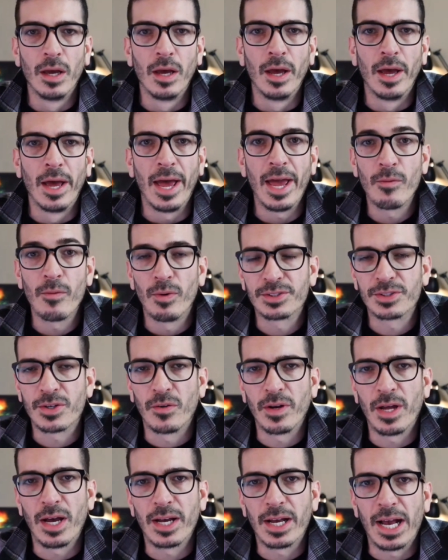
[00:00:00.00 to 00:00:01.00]
Hey, what's
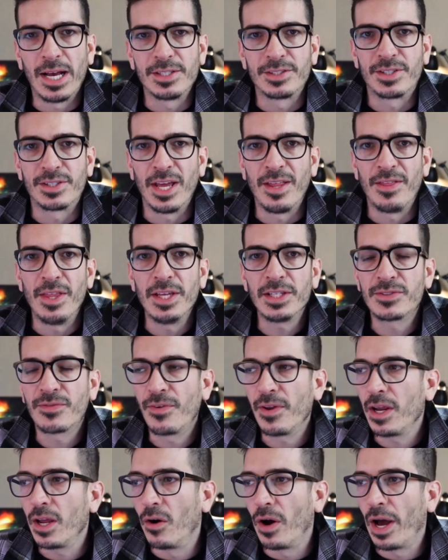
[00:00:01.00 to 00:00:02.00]
going on, guys? In this
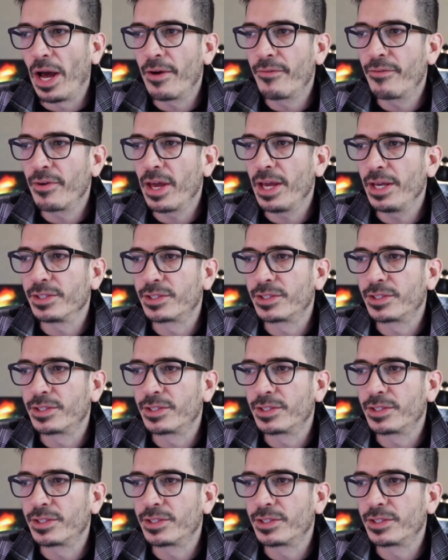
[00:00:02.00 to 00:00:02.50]
video, I have a